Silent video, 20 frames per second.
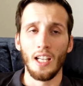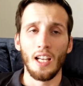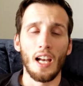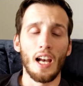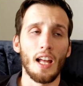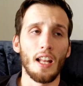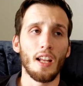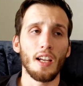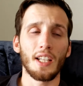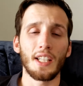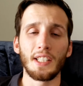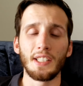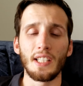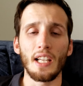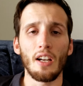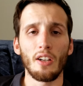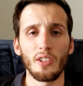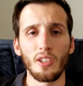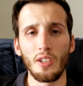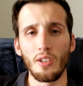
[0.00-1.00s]
And I can
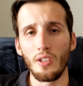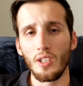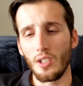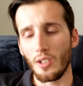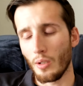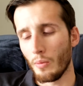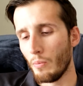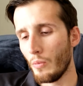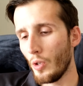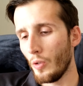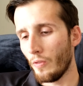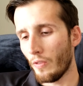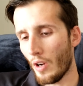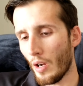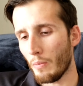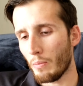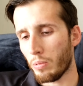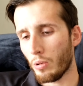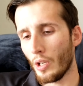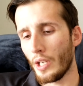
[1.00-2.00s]
tell you, you can move
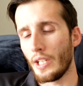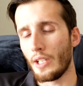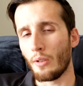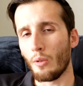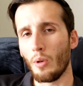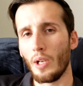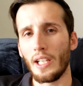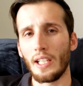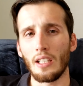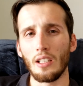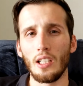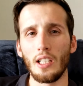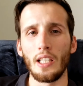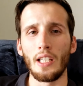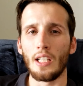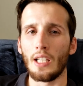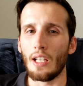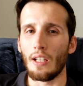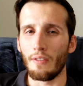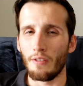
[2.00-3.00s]
up pretty
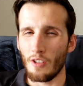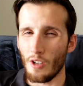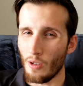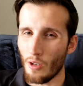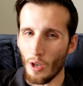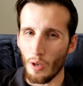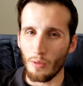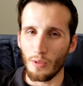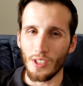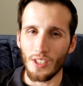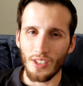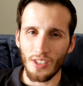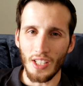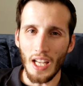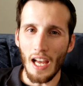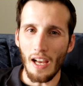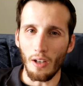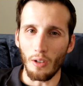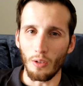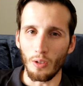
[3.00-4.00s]
quickly if you don't
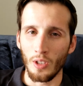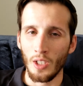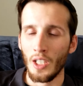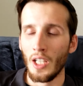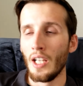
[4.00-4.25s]
settle.